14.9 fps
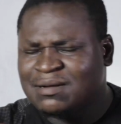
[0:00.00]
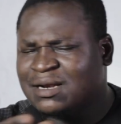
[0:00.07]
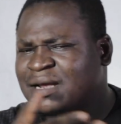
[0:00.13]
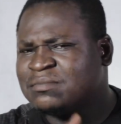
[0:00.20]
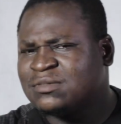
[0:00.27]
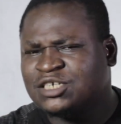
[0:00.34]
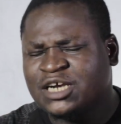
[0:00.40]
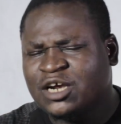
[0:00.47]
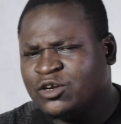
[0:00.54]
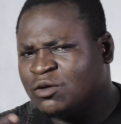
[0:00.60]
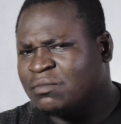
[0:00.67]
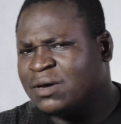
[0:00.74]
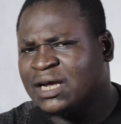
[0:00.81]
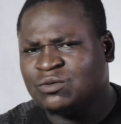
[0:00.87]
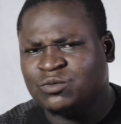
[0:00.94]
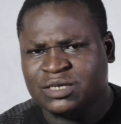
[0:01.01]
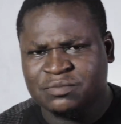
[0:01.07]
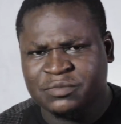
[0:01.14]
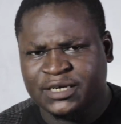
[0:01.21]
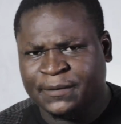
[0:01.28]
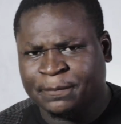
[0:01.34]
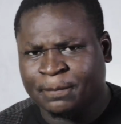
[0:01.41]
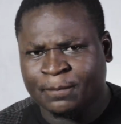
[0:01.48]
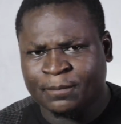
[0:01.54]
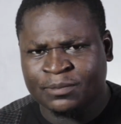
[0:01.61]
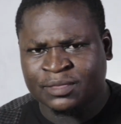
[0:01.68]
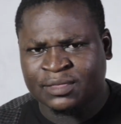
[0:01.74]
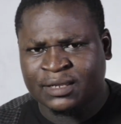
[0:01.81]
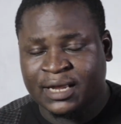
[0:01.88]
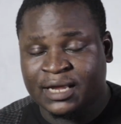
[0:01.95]
me share your mind with me.
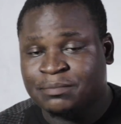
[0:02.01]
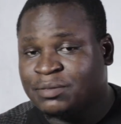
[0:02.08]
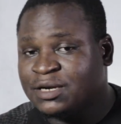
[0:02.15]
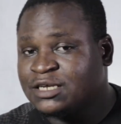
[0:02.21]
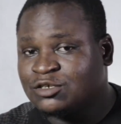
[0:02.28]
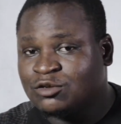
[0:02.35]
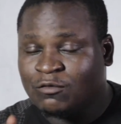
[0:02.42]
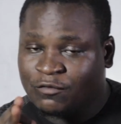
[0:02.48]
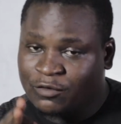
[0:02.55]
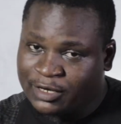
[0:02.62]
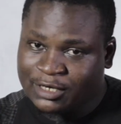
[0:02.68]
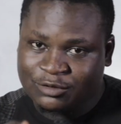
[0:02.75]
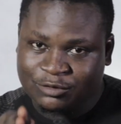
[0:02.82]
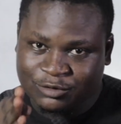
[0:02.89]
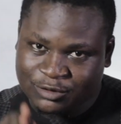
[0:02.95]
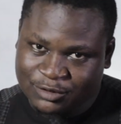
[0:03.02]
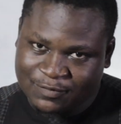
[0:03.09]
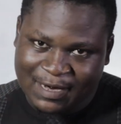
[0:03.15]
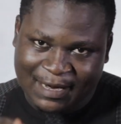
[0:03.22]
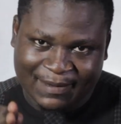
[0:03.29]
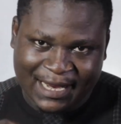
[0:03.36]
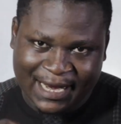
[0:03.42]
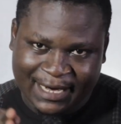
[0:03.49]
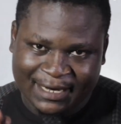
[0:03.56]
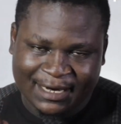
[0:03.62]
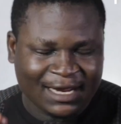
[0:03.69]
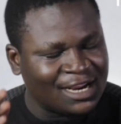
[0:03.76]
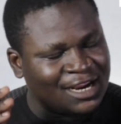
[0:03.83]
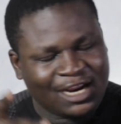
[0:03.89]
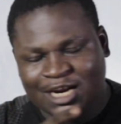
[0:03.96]
And please don't forget to subscribe, like,
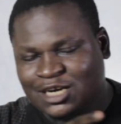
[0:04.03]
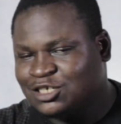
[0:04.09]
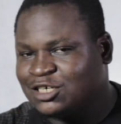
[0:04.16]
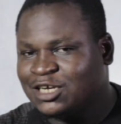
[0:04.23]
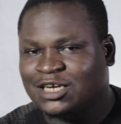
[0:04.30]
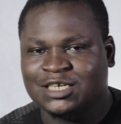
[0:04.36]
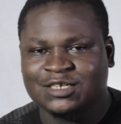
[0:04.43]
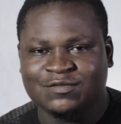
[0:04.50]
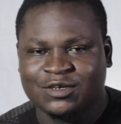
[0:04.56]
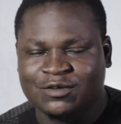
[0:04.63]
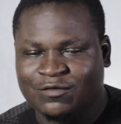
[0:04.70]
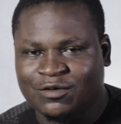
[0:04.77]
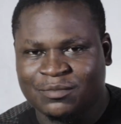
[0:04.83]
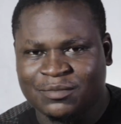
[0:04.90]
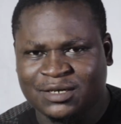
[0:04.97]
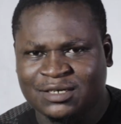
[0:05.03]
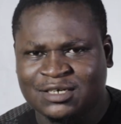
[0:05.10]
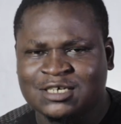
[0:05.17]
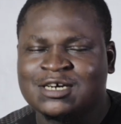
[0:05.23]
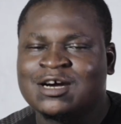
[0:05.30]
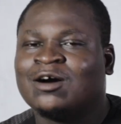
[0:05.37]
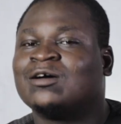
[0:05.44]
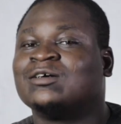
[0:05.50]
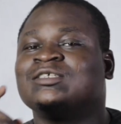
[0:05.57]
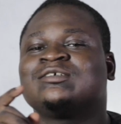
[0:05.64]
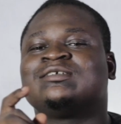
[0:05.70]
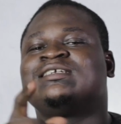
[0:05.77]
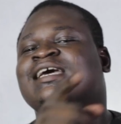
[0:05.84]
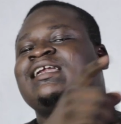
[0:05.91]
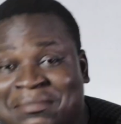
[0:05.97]
and share this video for me.
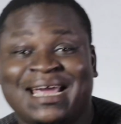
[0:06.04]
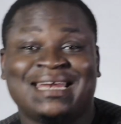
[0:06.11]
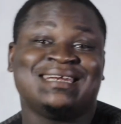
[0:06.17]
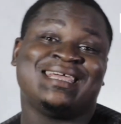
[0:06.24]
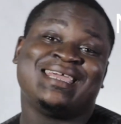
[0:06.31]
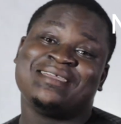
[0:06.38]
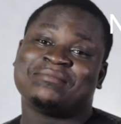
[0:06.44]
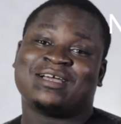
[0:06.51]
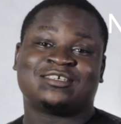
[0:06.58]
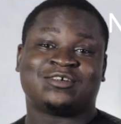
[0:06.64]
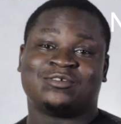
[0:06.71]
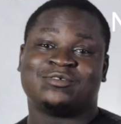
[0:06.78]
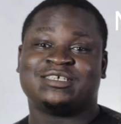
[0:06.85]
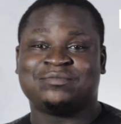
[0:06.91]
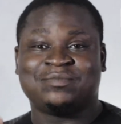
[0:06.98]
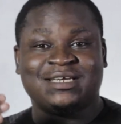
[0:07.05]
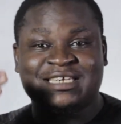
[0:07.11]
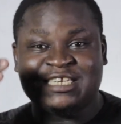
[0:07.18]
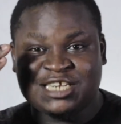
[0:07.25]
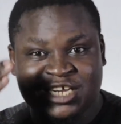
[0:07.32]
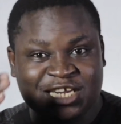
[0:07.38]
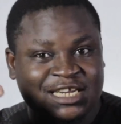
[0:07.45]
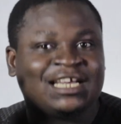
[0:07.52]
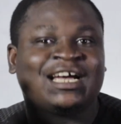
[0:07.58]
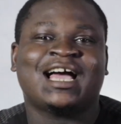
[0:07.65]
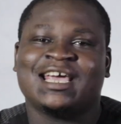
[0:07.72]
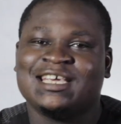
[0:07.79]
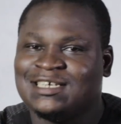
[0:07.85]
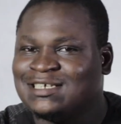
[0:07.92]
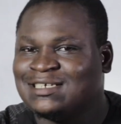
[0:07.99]
Until then, my name has always been
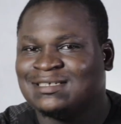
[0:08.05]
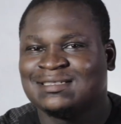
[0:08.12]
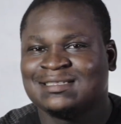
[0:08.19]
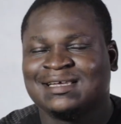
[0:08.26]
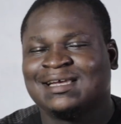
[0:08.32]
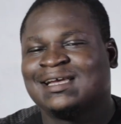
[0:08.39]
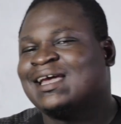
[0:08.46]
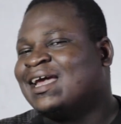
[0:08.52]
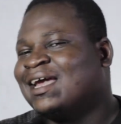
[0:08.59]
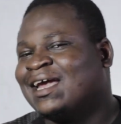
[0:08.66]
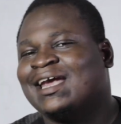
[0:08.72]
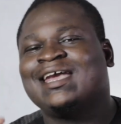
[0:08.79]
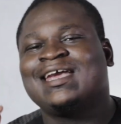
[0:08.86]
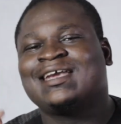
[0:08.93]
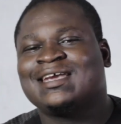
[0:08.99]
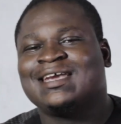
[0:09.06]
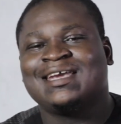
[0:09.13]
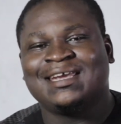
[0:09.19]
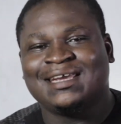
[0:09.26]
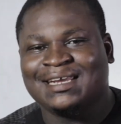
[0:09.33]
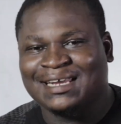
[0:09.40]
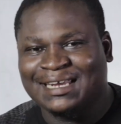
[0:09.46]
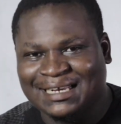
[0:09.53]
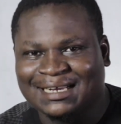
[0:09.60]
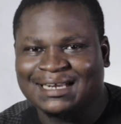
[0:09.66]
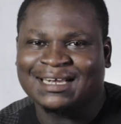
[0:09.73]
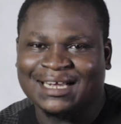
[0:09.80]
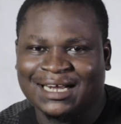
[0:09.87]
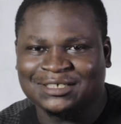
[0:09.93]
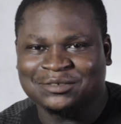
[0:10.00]
Niiayi, aka
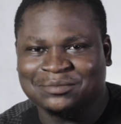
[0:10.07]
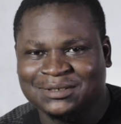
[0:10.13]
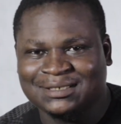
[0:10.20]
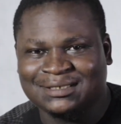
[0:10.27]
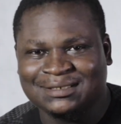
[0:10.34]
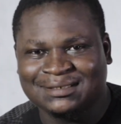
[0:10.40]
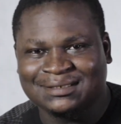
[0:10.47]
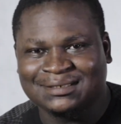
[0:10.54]
Ghani B,